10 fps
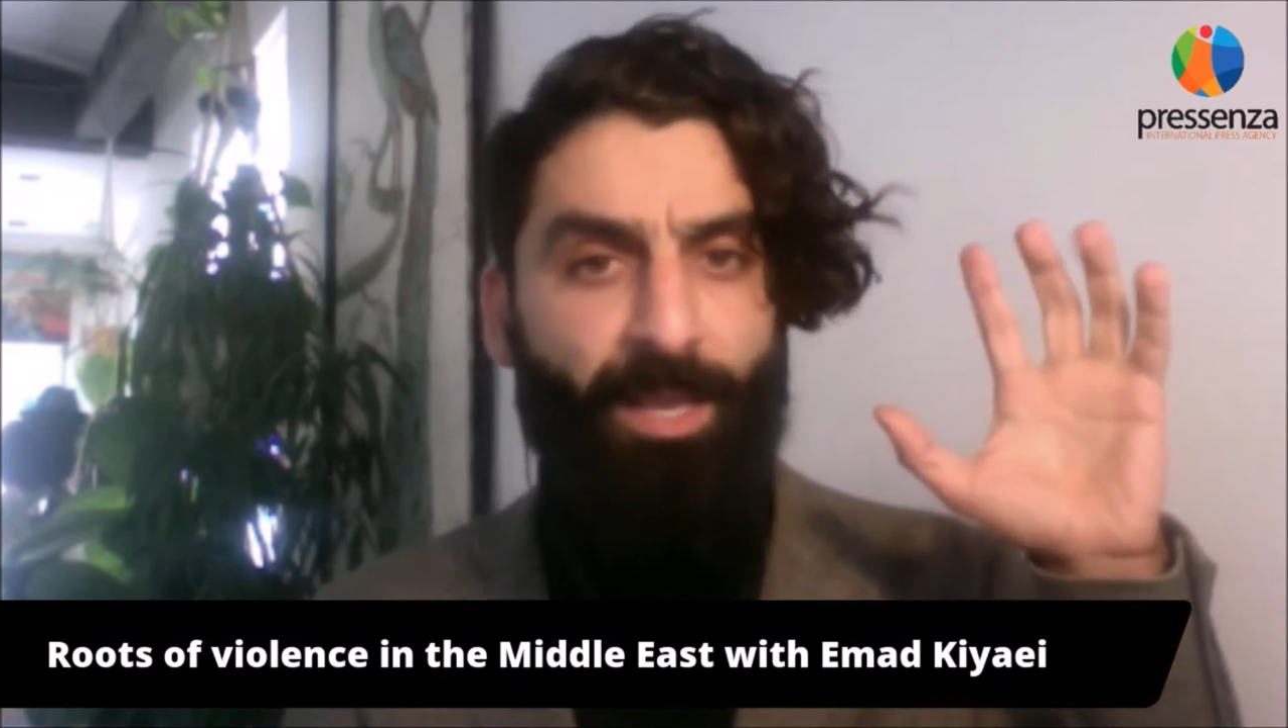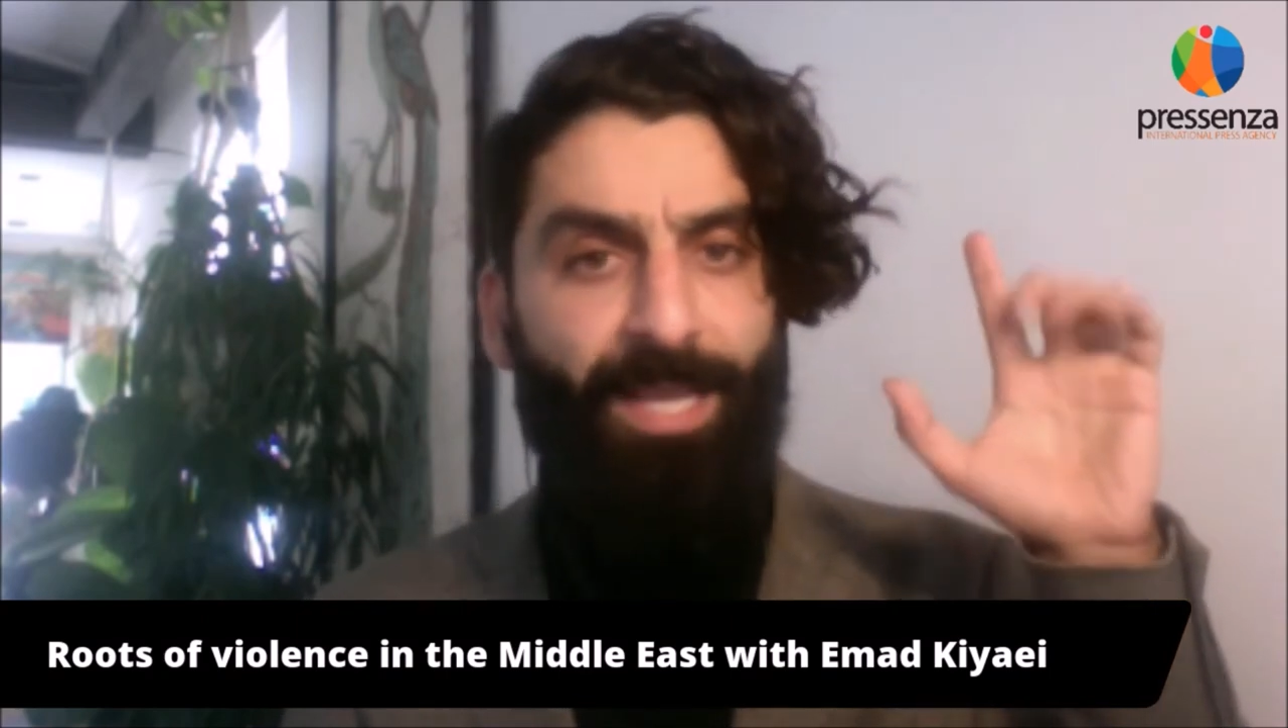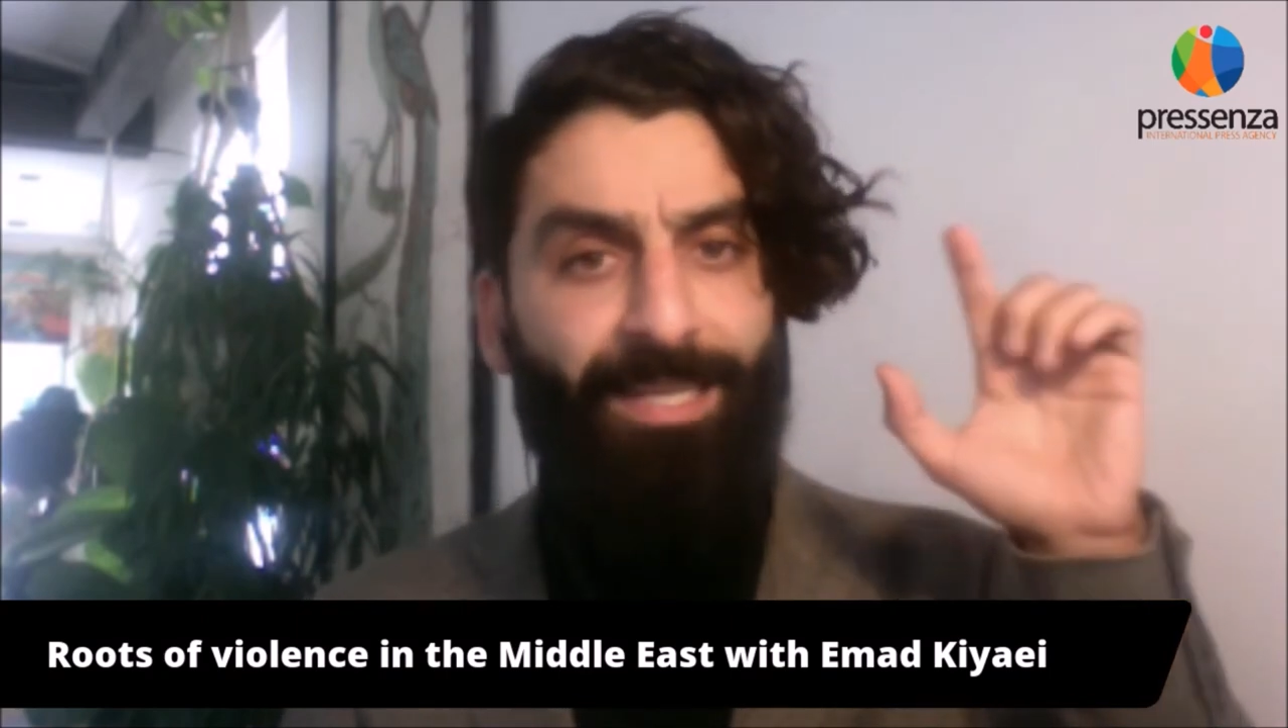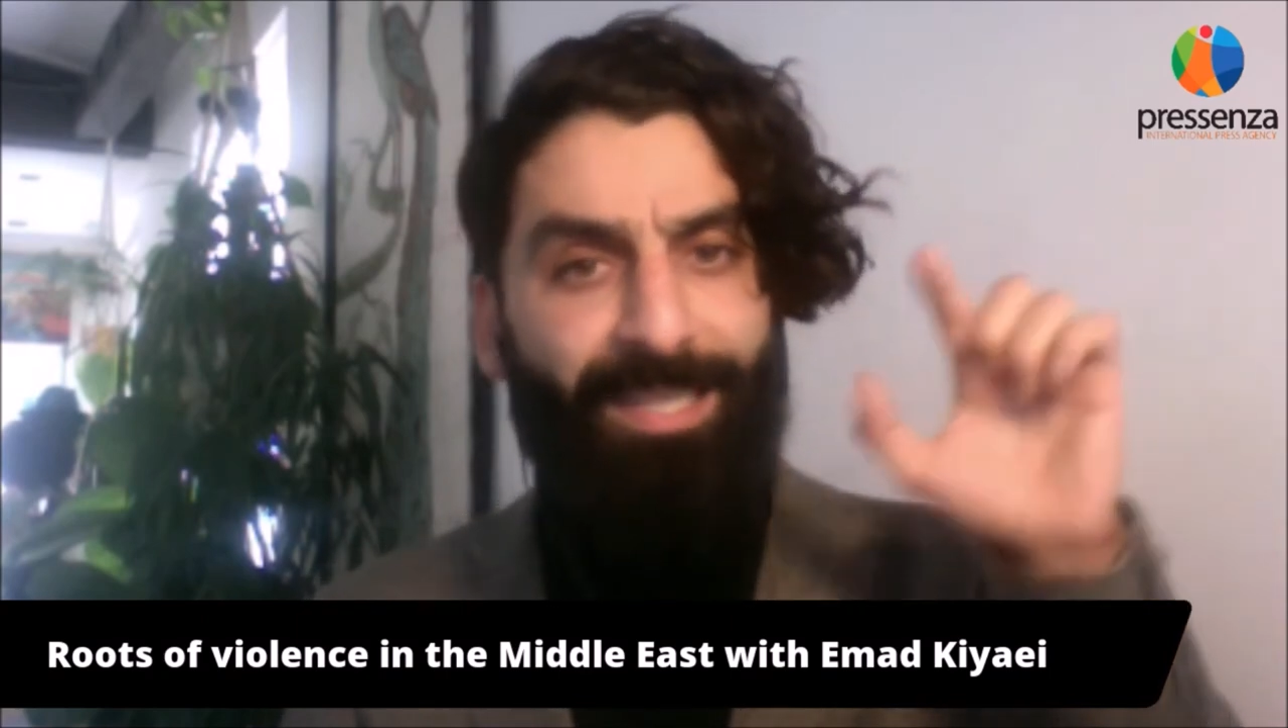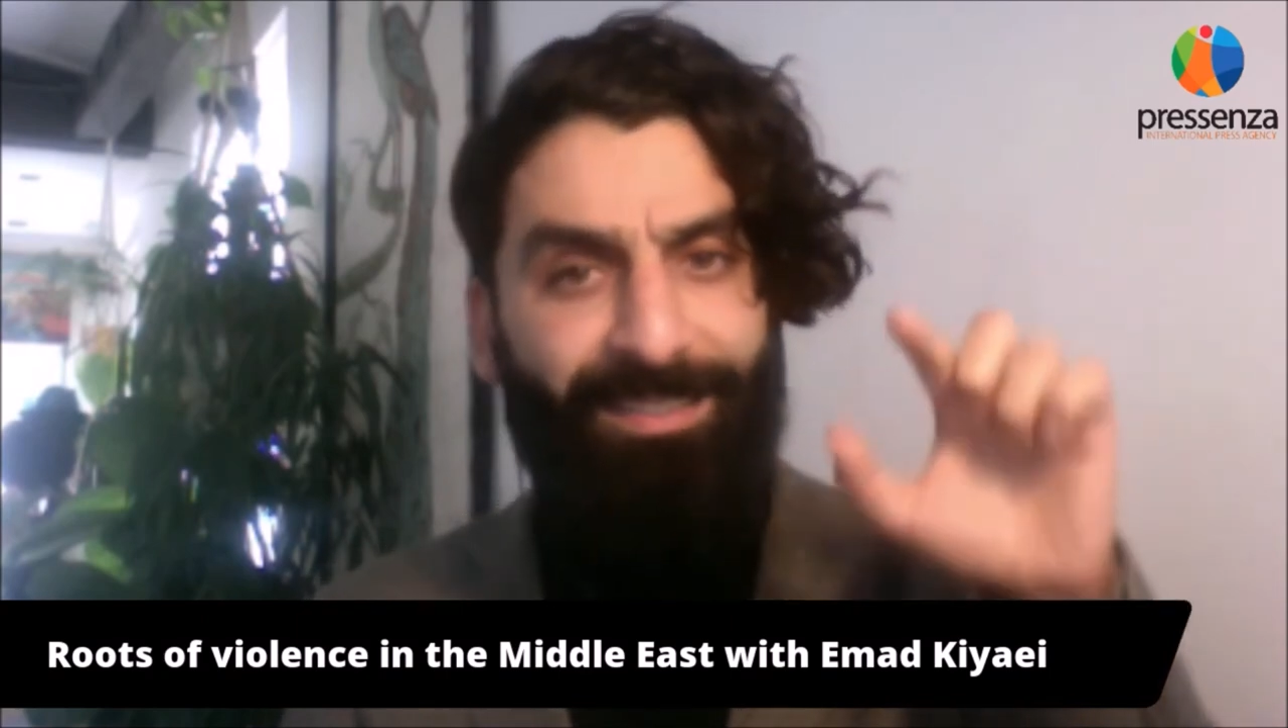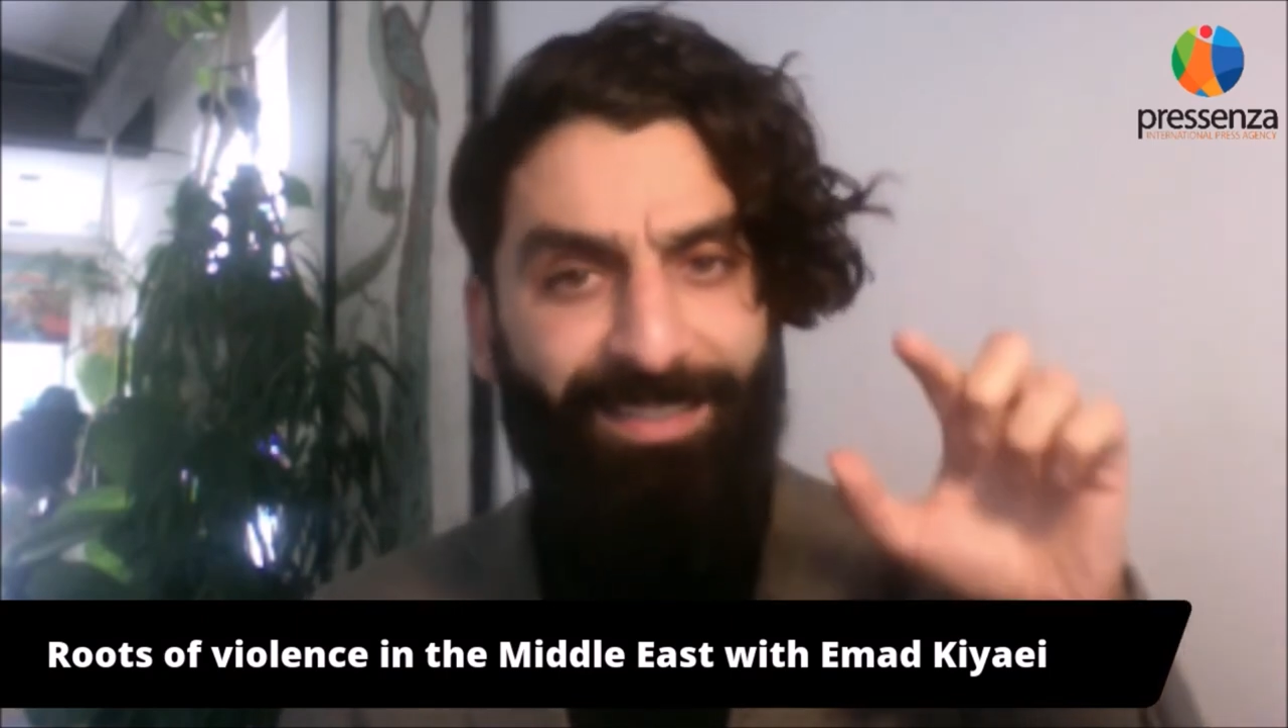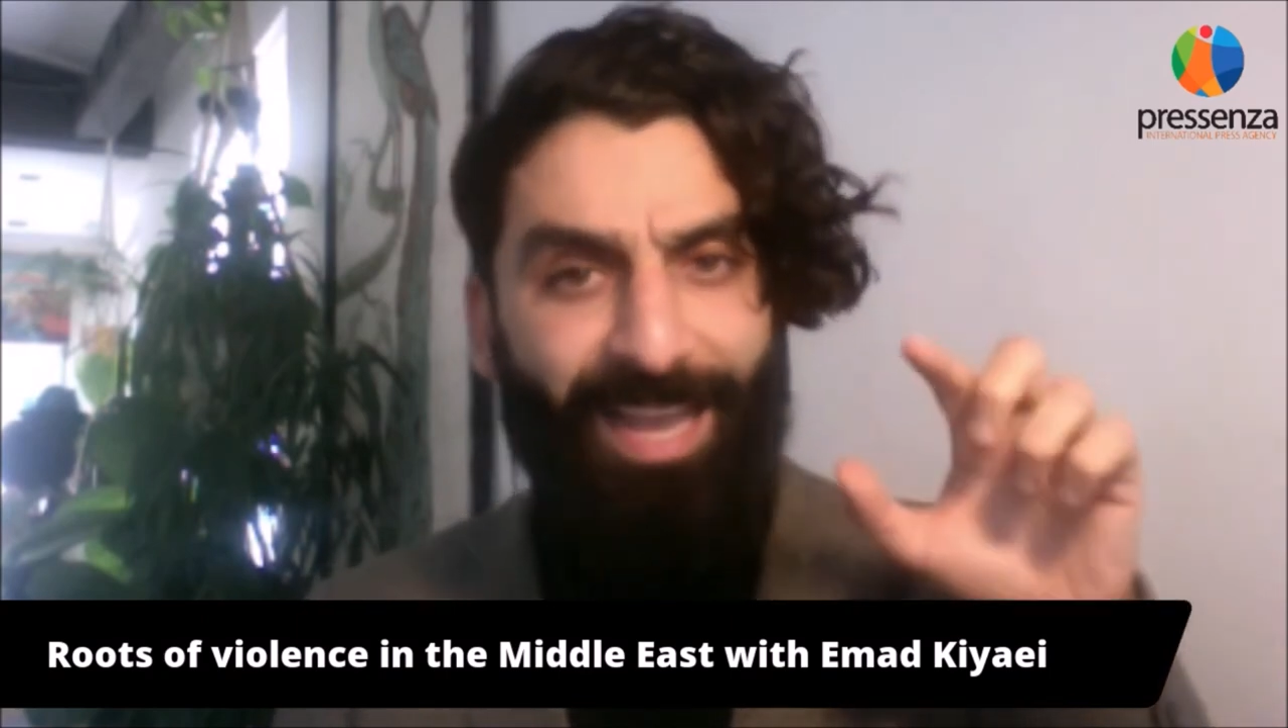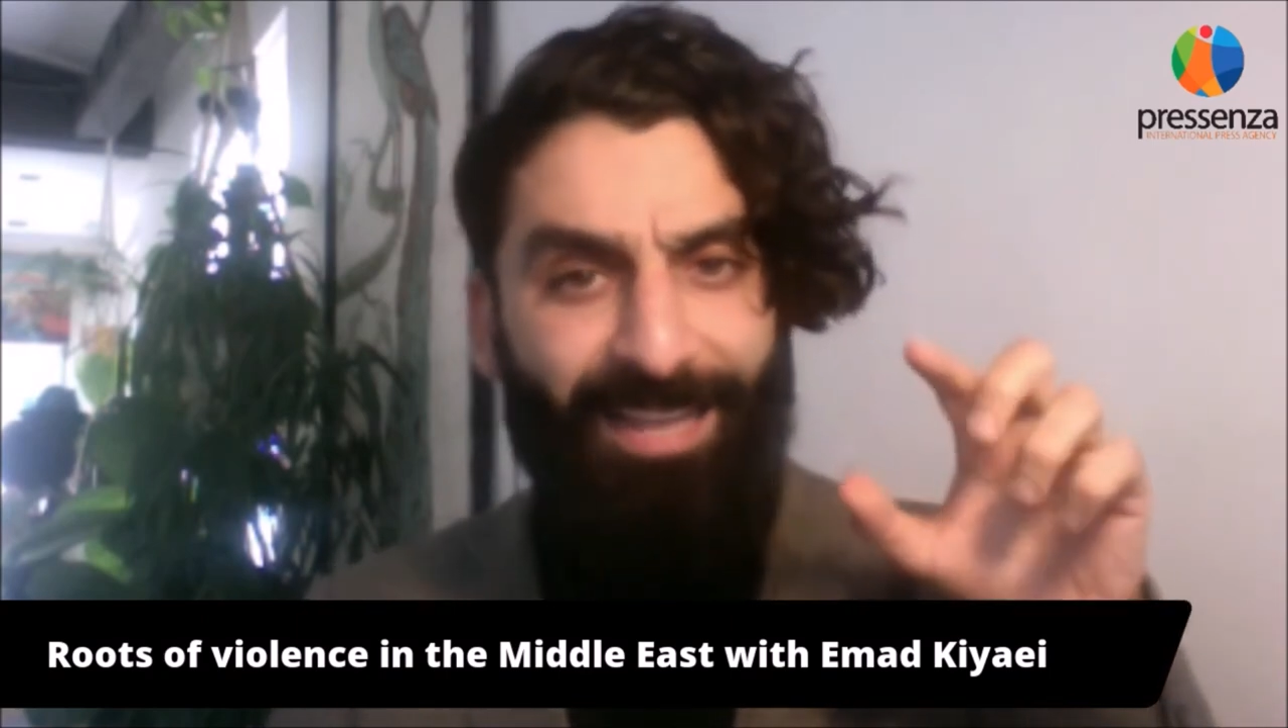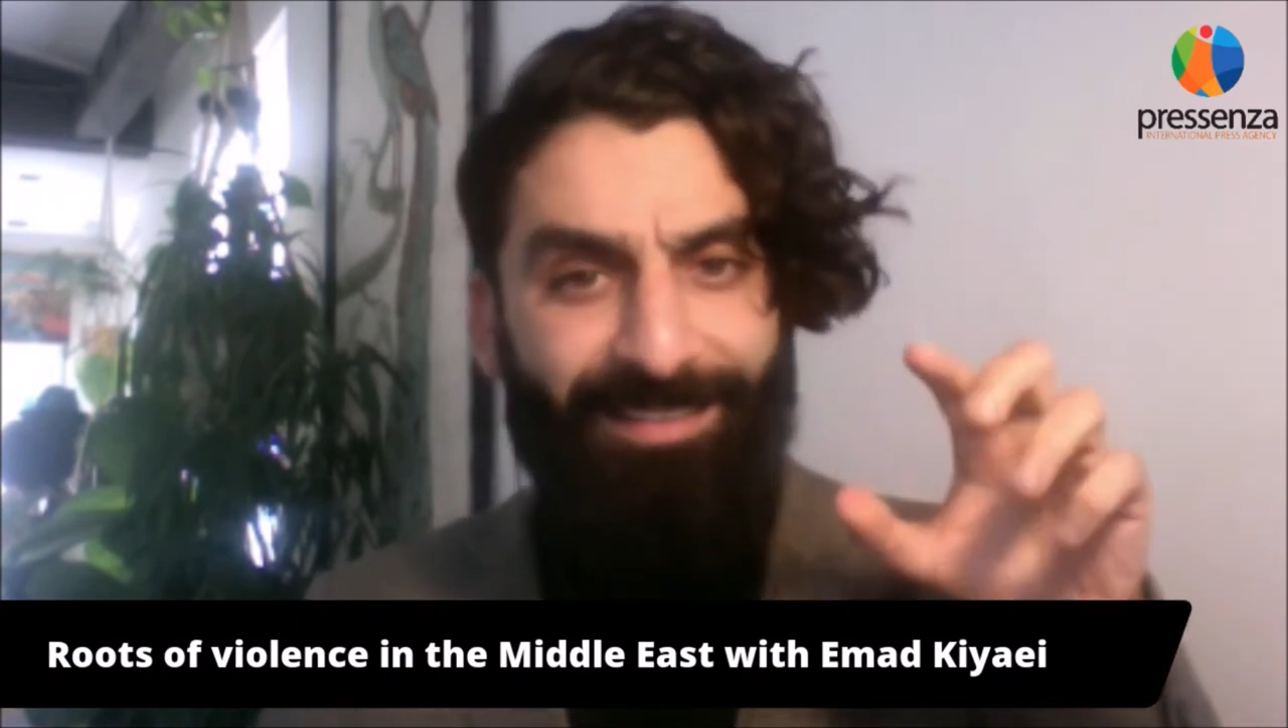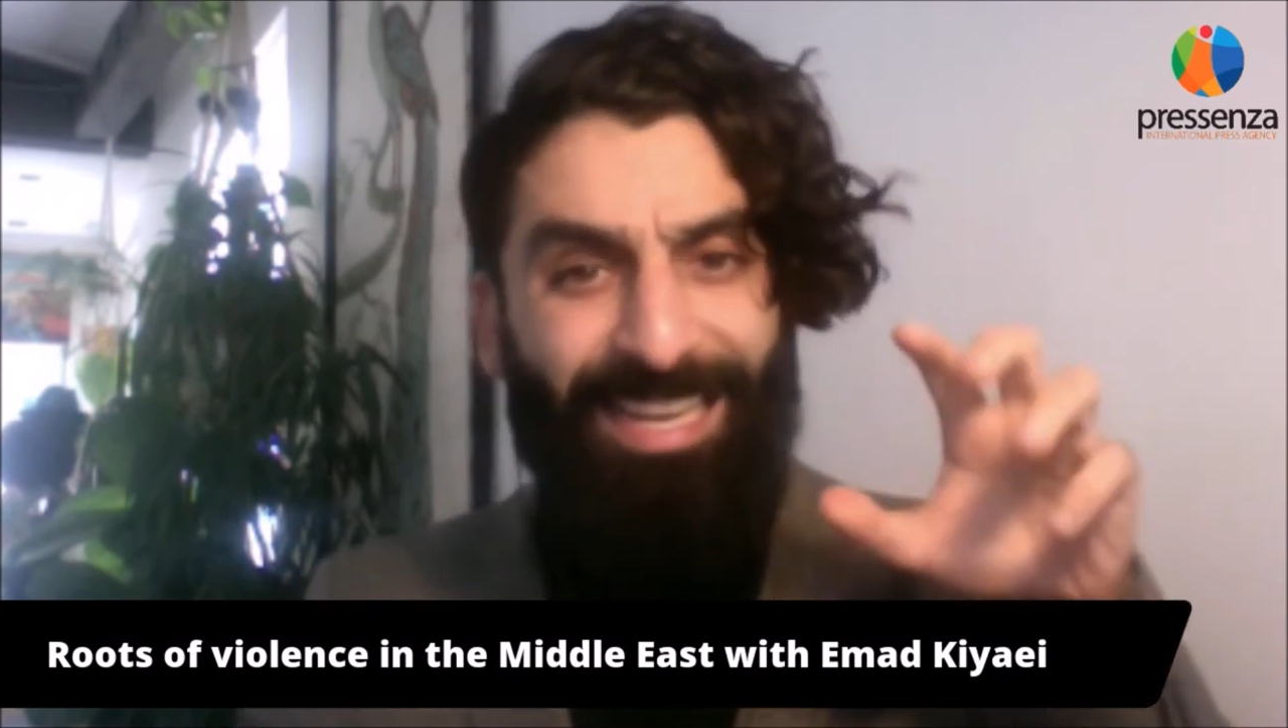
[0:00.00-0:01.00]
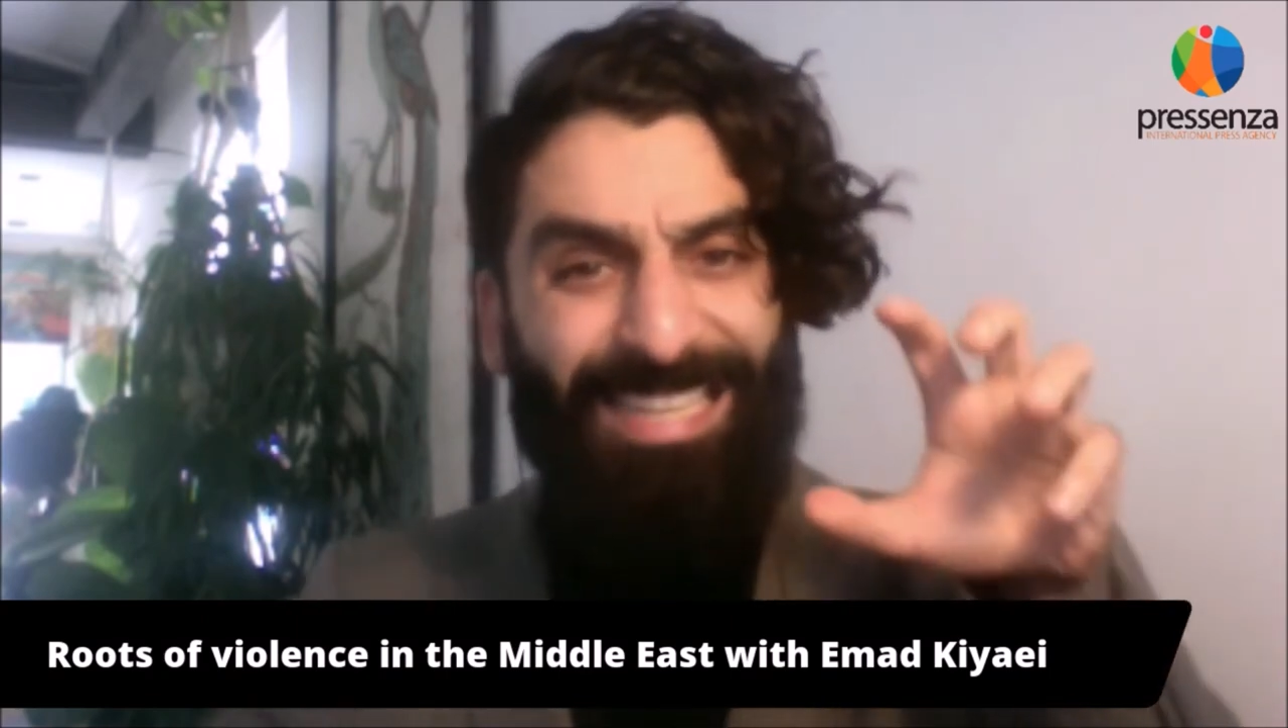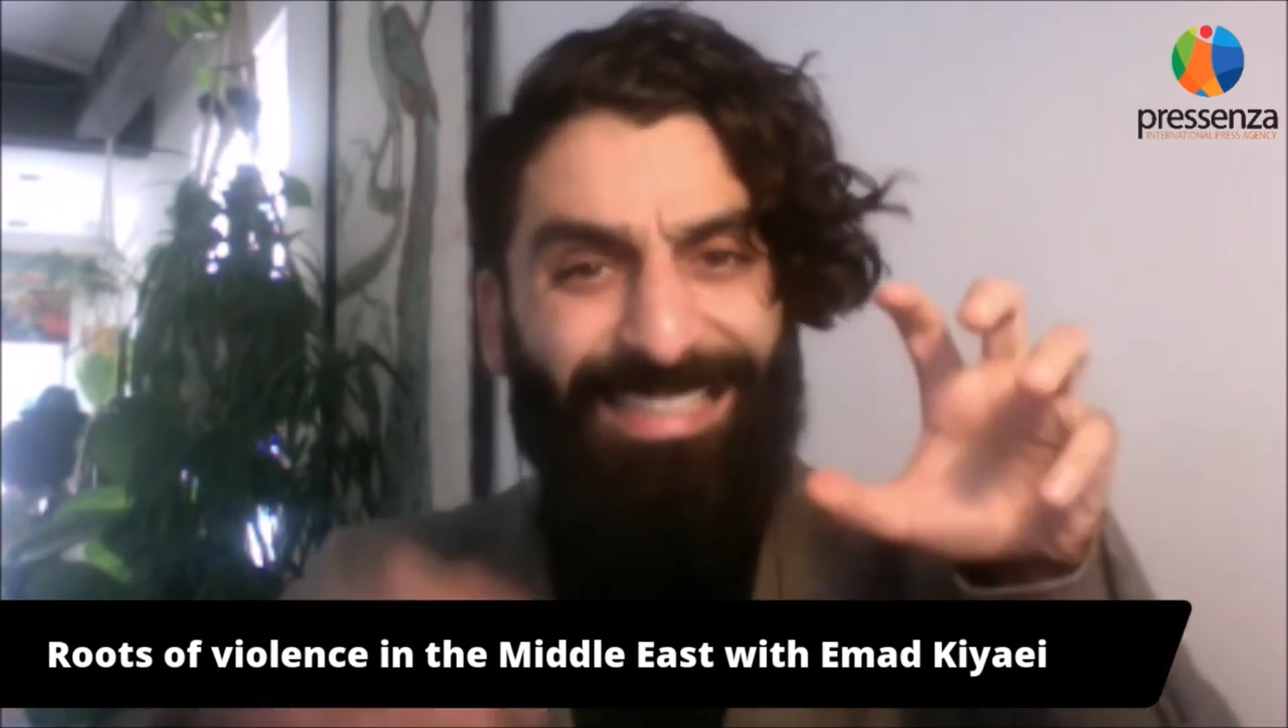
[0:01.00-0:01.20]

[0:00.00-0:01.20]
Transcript: In this case,